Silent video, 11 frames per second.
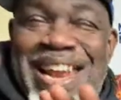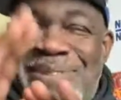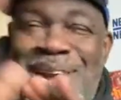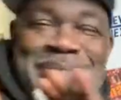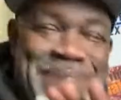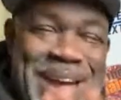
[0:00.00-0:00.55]
Let me
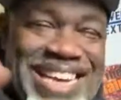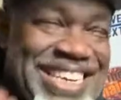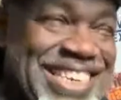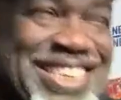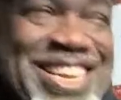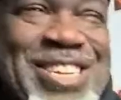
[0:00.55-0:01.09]
unpack
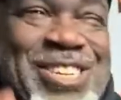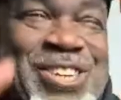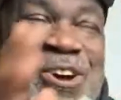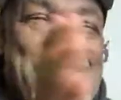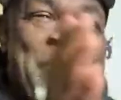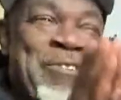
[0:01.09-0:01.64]
this.
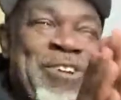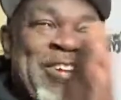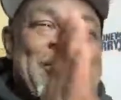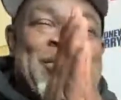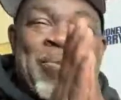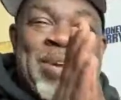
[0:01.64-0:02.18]
So
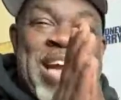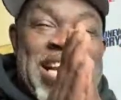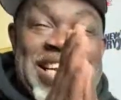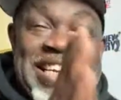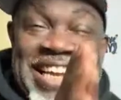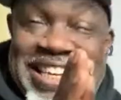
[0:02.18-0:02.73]
we got
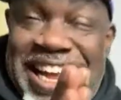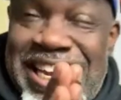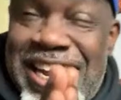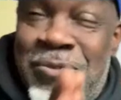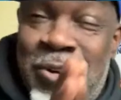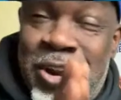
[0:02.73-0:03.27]
these ladies out
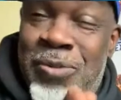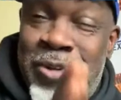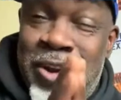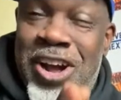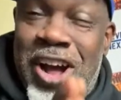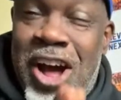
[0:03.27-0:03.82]
there working
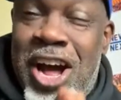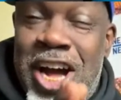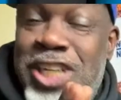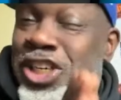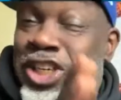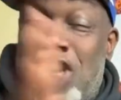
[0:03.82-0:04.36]
real
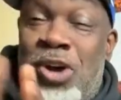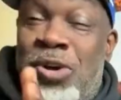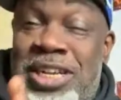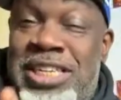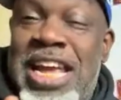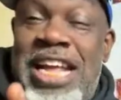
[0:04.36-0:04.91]
hard. Usher showed
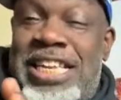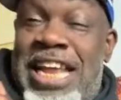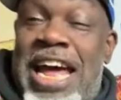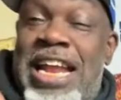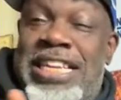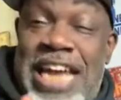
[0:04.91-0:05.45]
us there's a
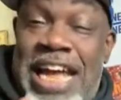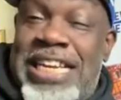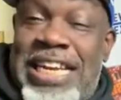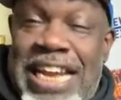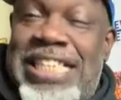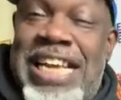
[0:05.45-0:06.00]
lot of talented
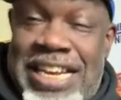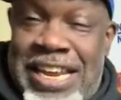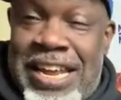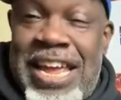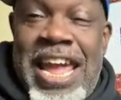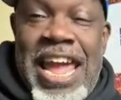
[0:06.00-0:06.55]
ladies out
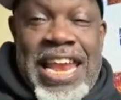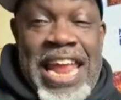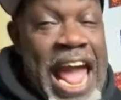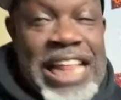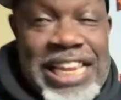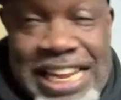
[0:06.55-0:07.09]
there. And they're
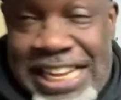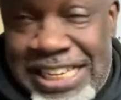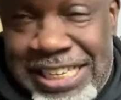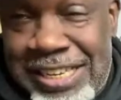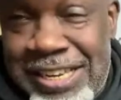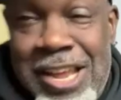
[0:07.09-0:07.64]

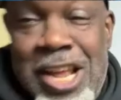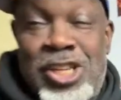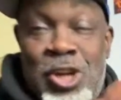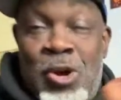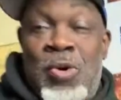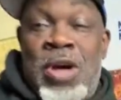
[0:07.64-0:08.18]
athletes.
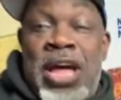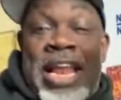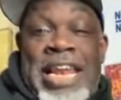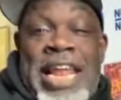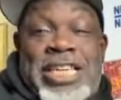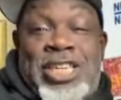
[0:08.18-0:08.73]
So
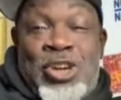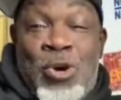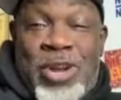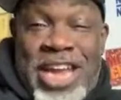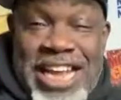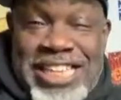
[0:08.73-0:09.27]
let's
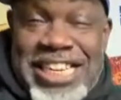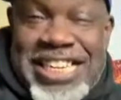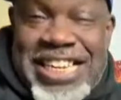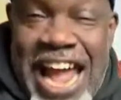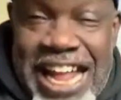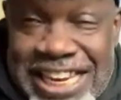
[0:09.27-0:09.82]
showcase these
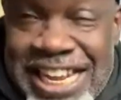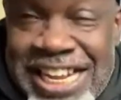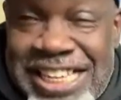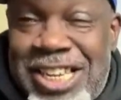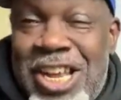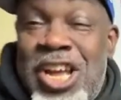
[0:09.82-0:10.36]

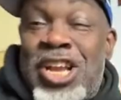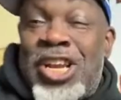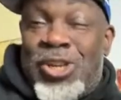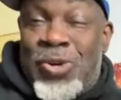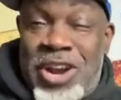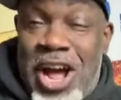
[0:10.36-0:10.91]
athletes
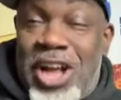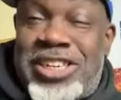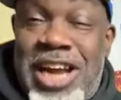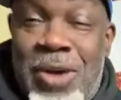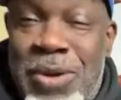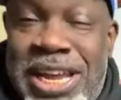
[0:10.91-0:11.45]
during
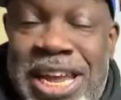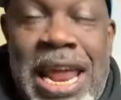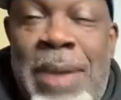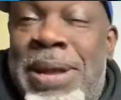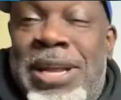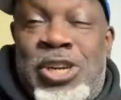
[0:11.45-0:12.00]
All-Star Weekend.
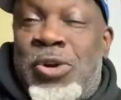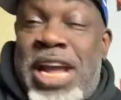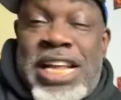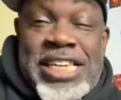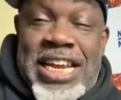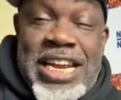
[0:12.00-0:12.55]
They've been
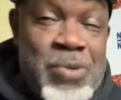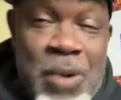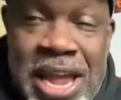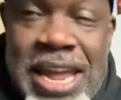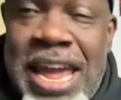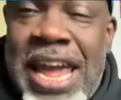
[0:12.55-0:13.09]
showcasing
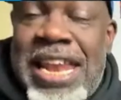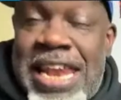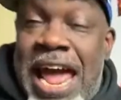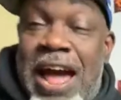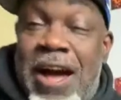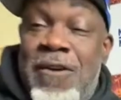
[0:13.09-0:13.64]
anyway.
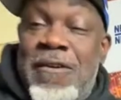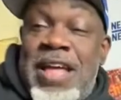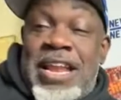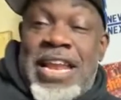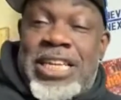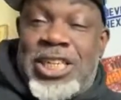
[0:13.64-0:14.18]
Now,
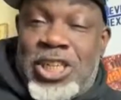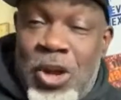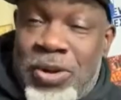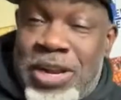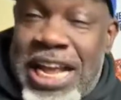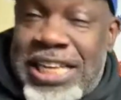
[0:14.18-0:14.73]
let's
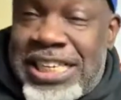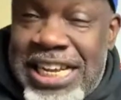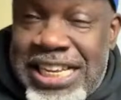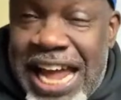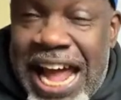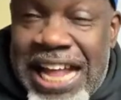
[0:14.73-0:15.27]
showcase
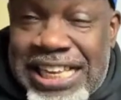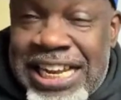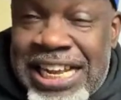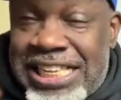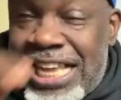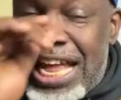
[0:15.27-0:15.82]
these
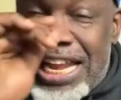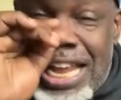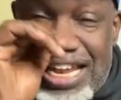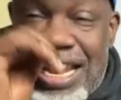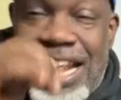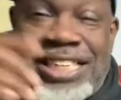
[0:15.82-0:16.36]
athletes.
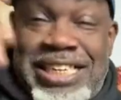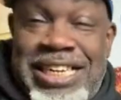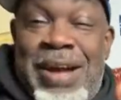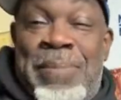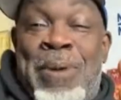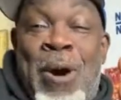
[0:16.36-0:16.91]
Let's see
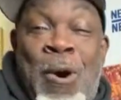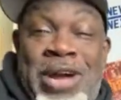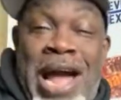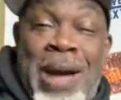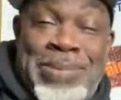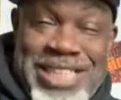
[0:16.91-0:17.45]
a pole
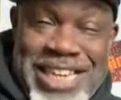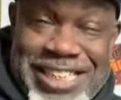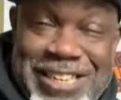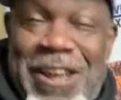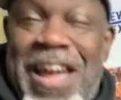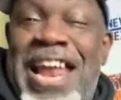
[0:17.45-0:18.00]

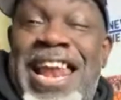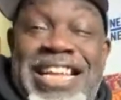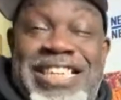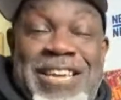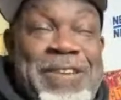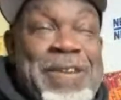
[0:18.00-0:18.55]
competition.
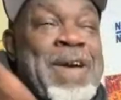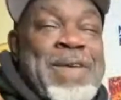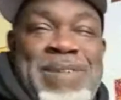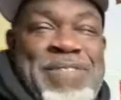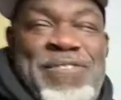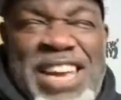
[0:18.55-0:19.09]
Let's see,
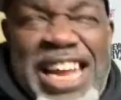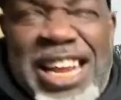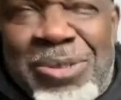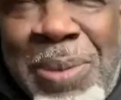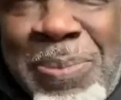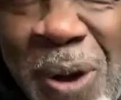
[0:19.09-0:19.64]
forget
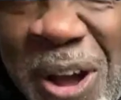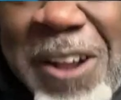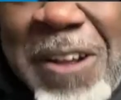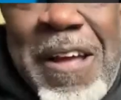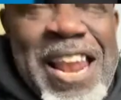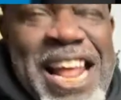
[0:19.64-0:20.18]
the 3-pointer.